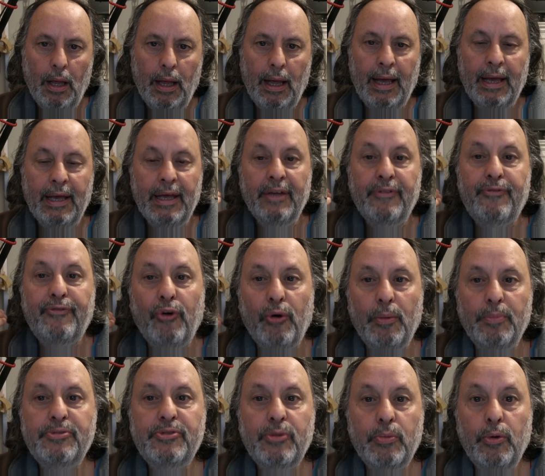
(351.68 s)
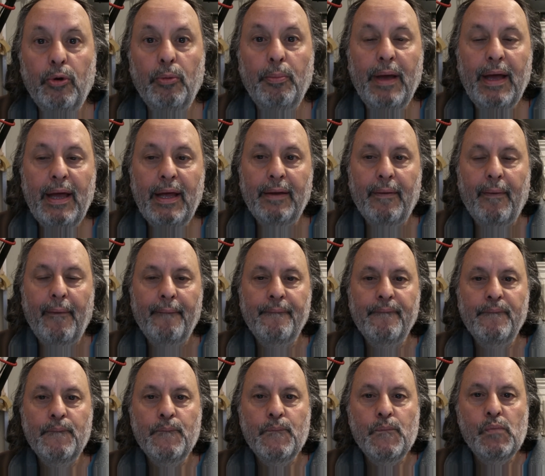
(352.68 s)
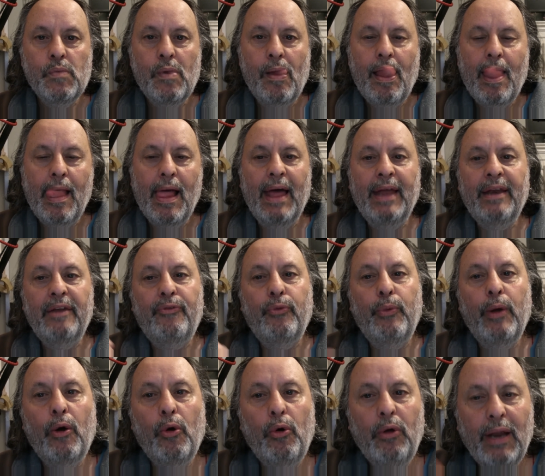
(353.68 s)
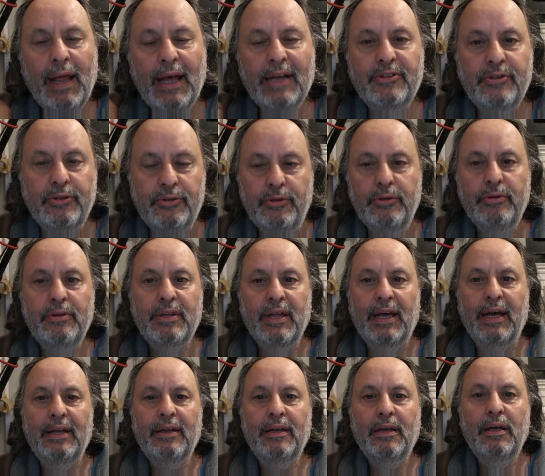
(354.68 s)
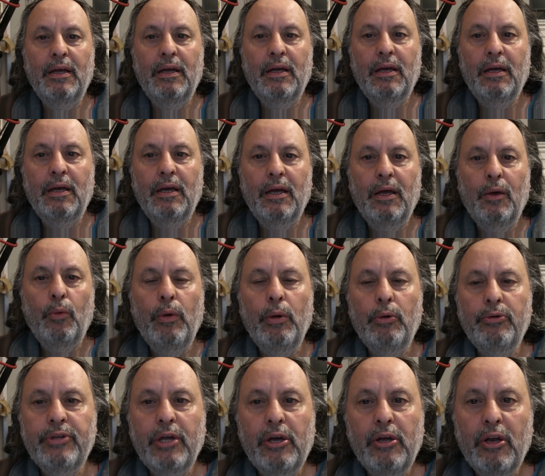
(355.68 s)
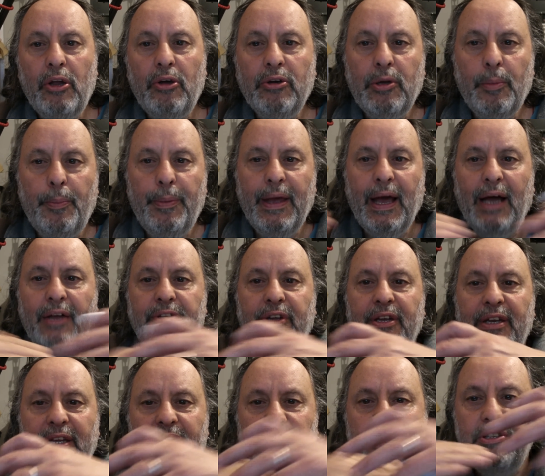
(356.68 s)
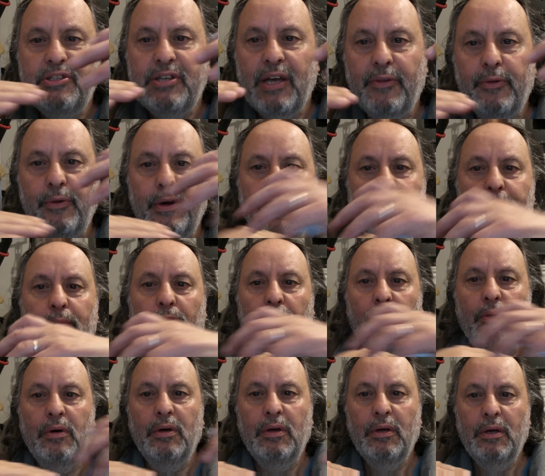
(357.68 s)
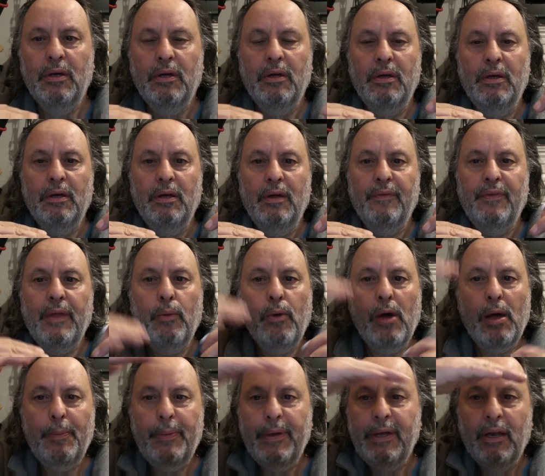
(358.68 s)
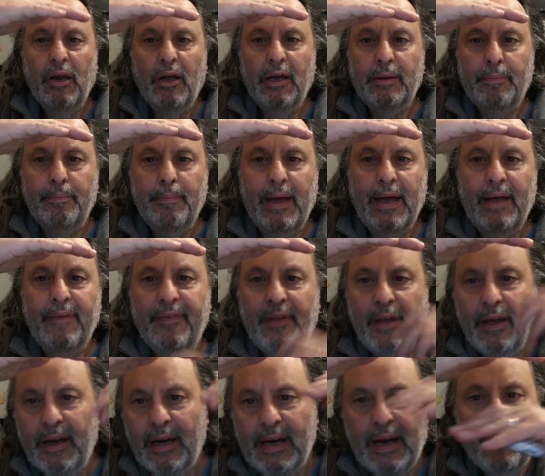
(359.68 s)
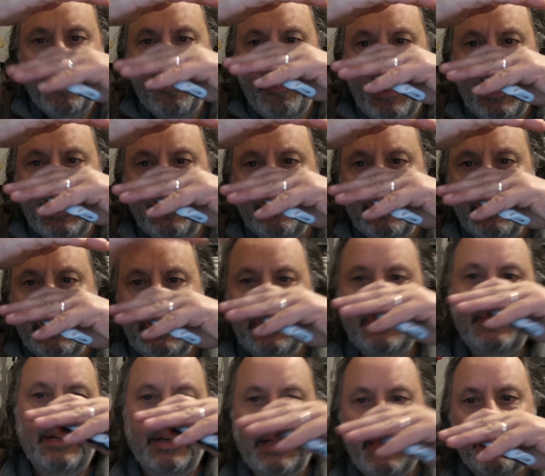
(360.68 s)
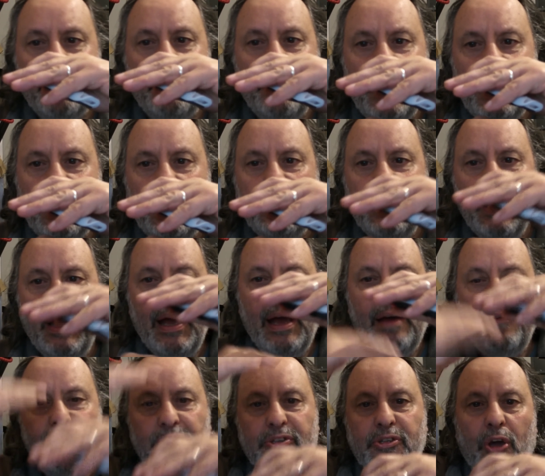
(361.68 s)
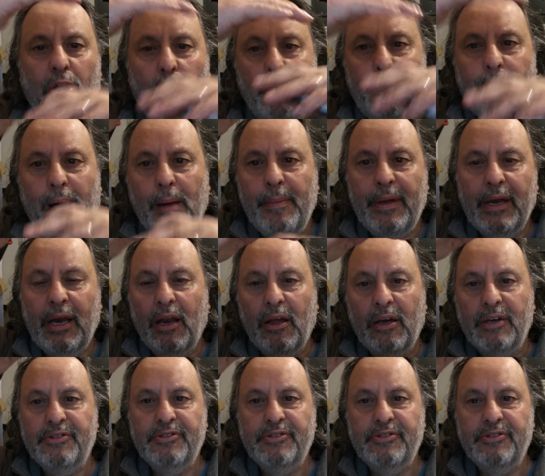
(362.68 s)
it forms the real man. And if we're all allowed to do that, we will no longer be underneath each other anymore. There won't be like man there and another man underneath and another man, and have this compartmentalized